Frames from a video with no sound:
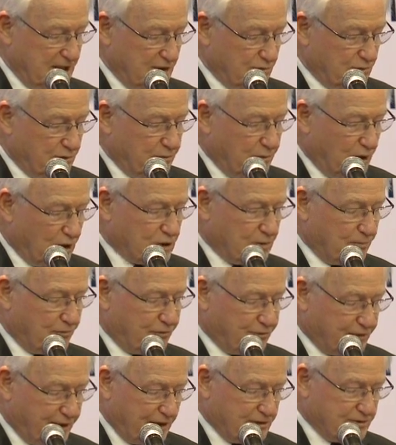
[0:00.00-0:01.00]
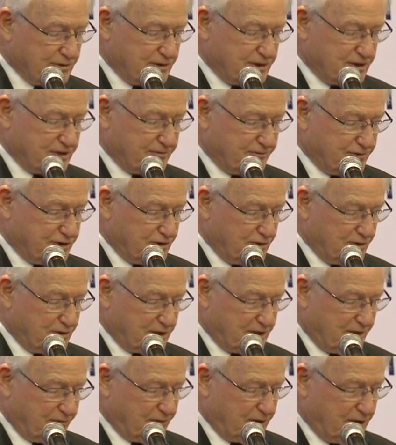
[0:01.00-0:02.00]
We welcome thousands of
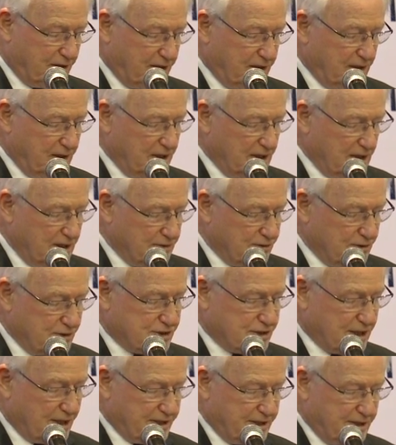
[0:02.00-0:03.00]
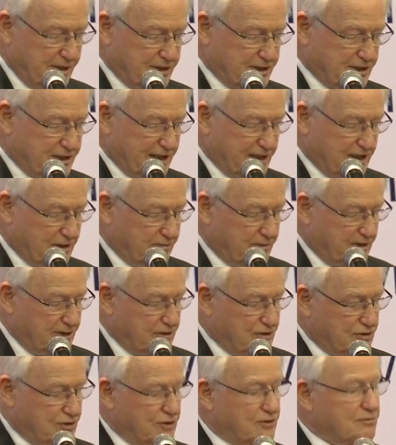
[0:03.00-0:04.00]
students every year to study in secondary
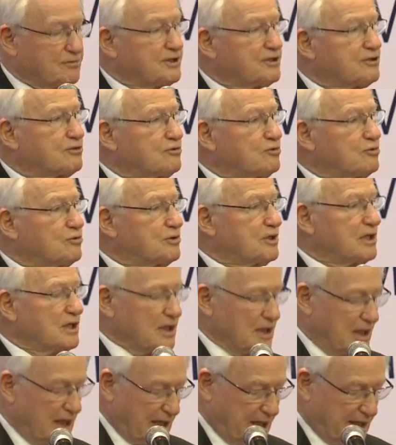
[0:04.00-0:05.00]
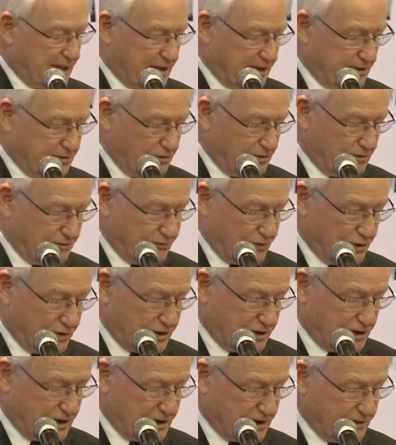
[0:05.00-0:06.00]
and tertiary schools and our
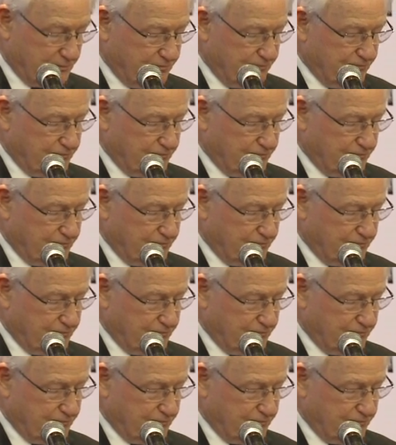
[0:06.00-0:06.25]
universities.